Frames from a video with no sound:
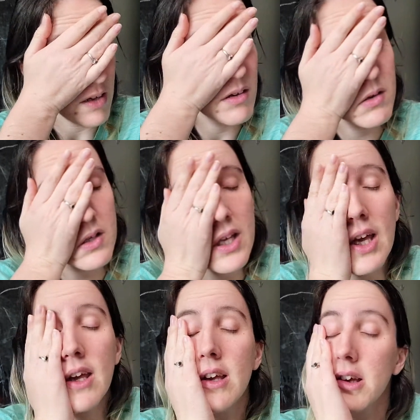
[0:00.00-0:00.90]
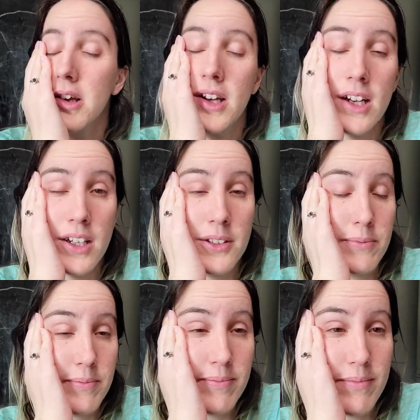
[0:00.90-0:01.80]
Okay,
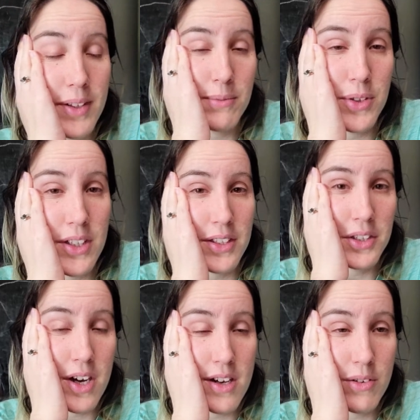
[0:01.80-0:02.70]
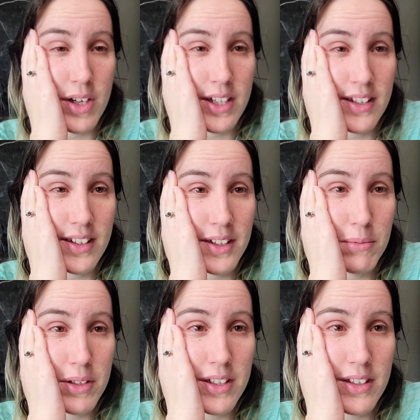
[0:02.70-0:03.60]
I'm trying to talk quietly
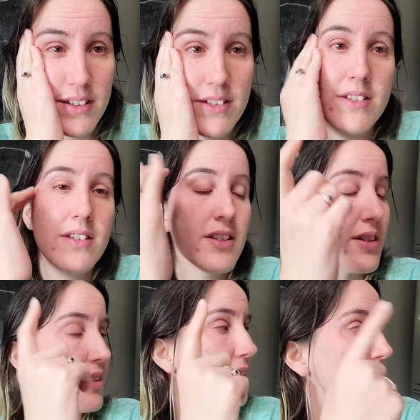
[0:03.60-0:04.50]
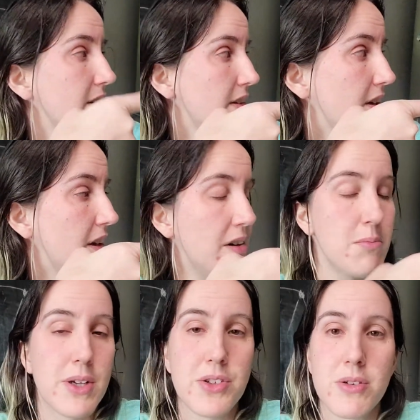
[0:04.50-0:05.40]
because in our
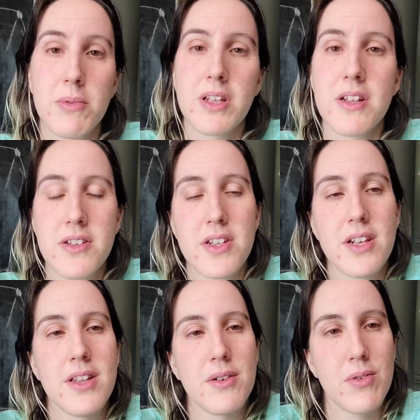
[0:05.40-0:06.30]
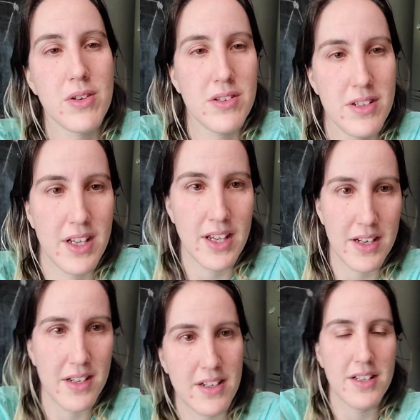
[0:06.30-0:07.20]
bedroom on the other side of that wall,
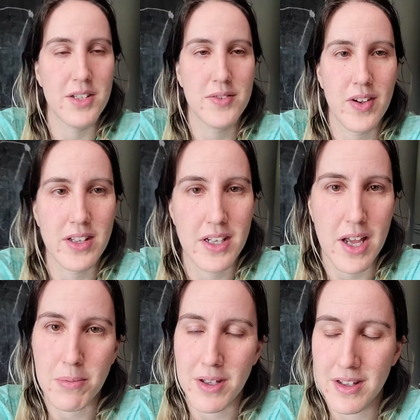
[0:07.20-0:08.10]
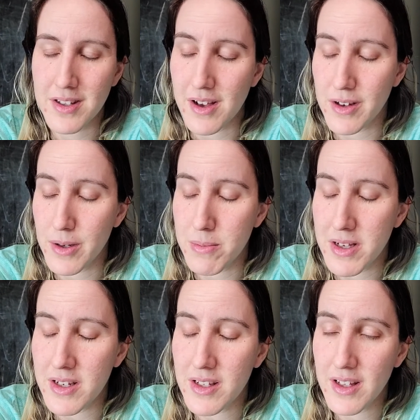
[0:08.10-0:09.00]
Aiden is finally napping on our
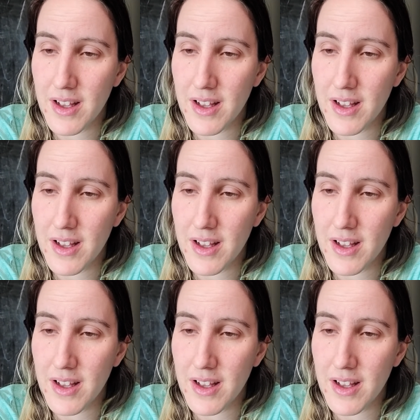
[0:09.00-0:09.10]
bed.